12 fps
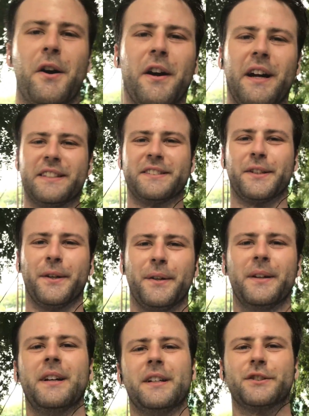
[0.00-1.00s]
Alright,
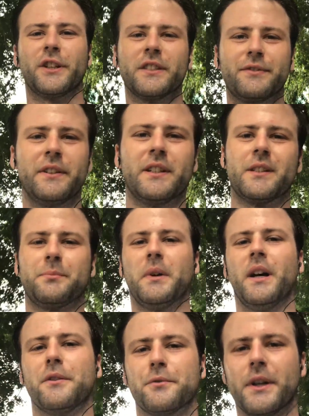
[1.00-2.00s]
so I just
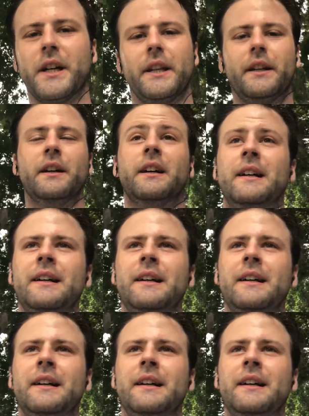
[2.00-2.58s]
finished my run